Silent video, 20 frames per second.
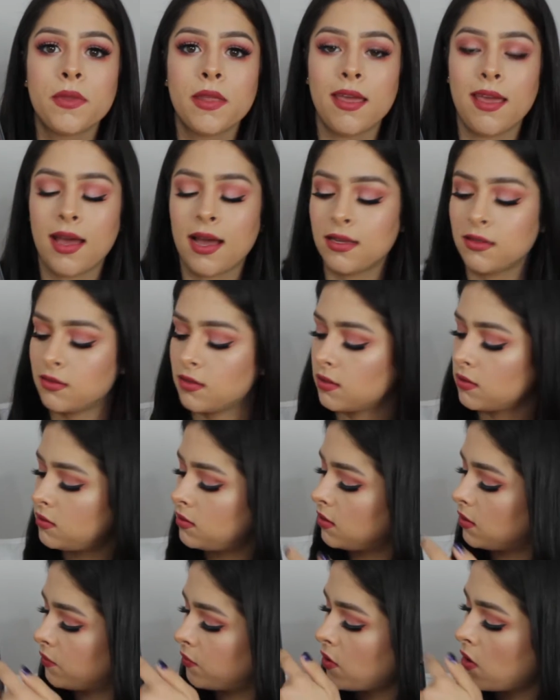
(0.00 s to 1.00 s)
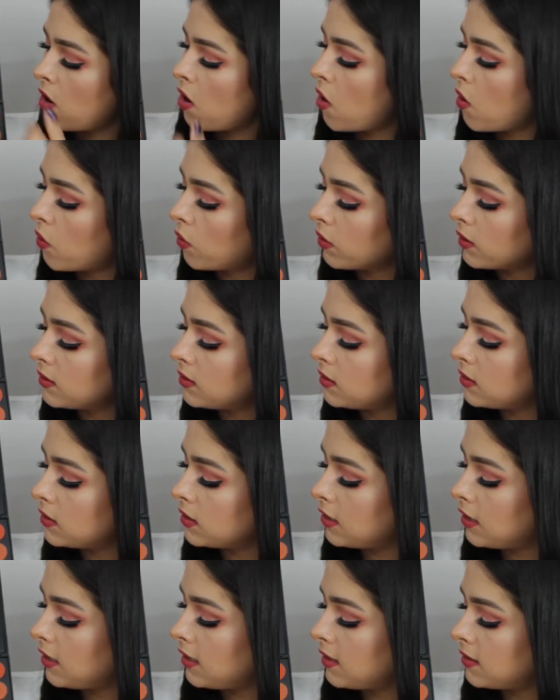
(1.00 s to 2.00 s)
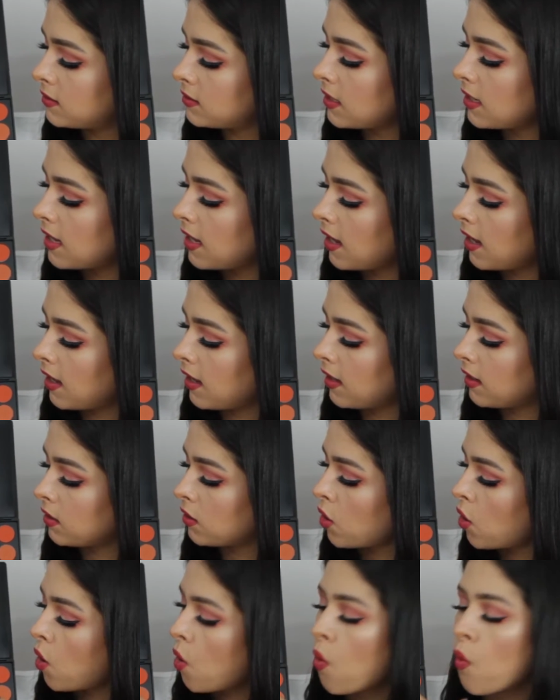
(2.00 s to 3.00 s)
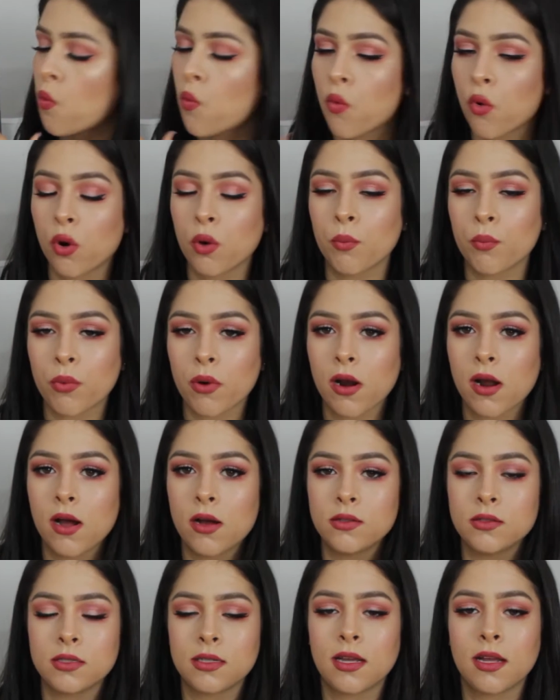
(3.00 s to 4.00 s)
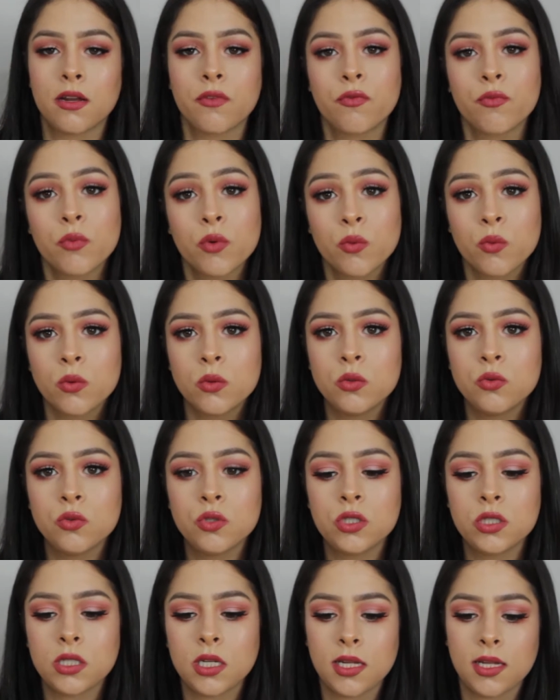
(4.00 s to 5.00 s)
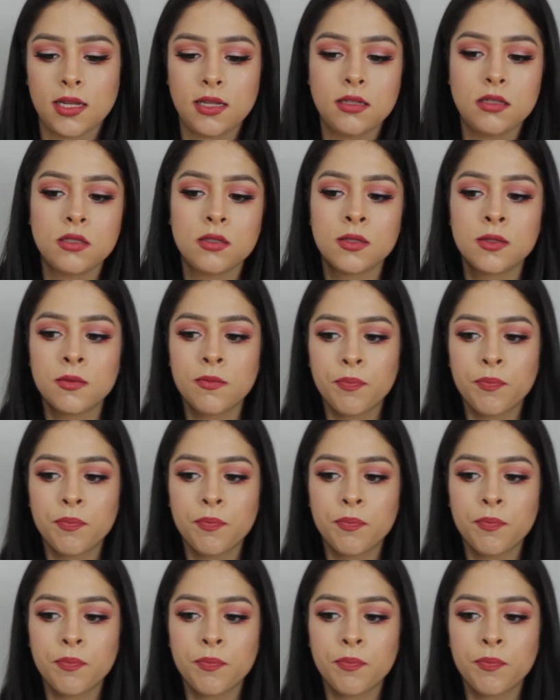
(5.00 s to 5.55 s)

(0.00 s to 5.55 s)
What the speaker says: it has lots of oranges and warm browns and kind of maroon shades.